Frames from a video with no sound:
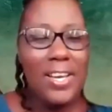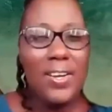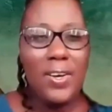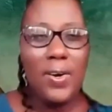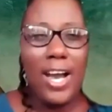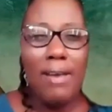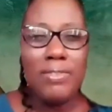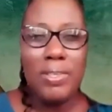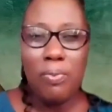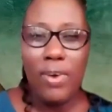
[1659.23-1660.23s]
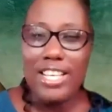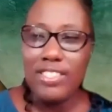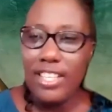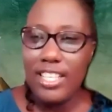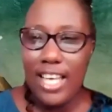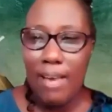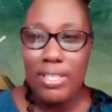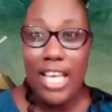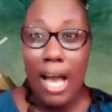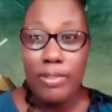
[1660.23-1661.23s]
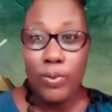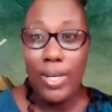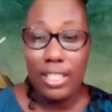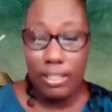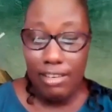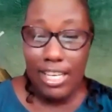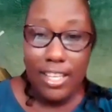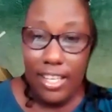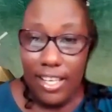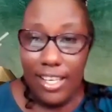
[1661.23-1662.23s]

No, I'm surprised you didn't tell me Psalm 23.